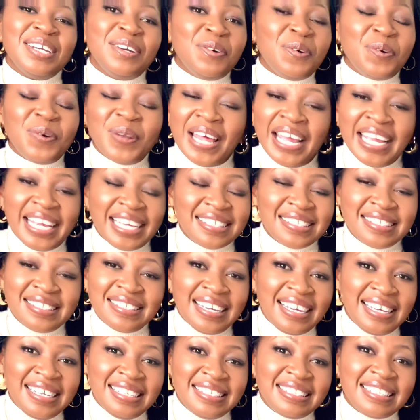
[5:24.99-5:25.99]
All I can
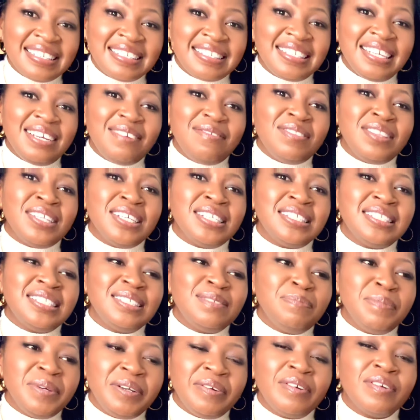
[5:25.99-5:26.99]
say is this if the
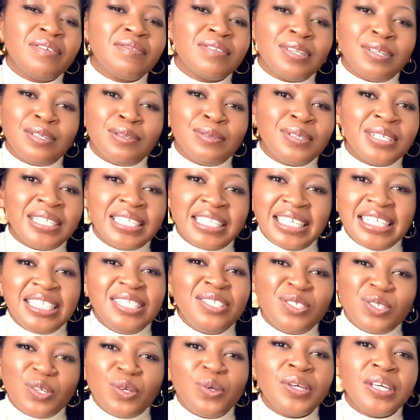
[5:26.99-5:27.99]
Spirit of the Lord
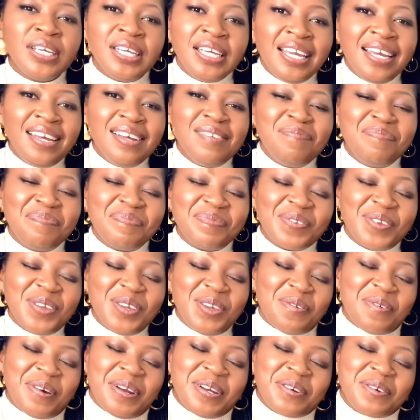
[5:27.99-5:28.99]
leads you here,
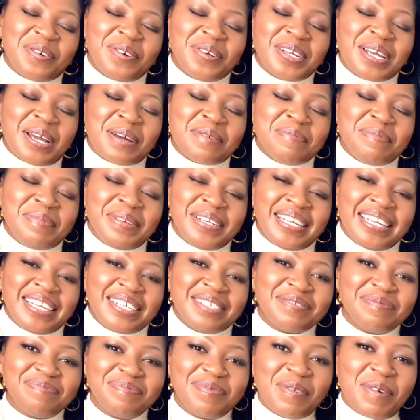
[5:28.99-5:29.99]
you're in good company.
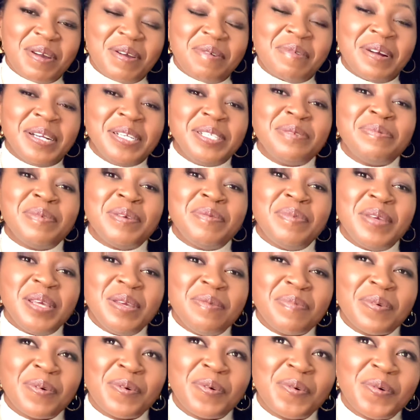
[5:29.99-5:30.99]
We want to be
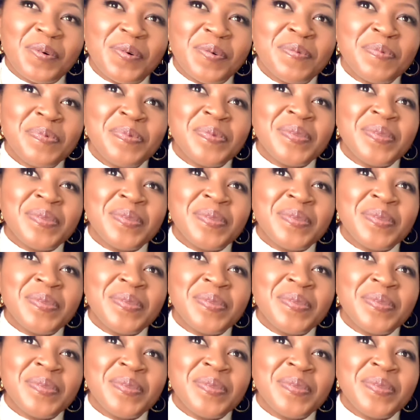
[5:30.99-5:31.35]
people who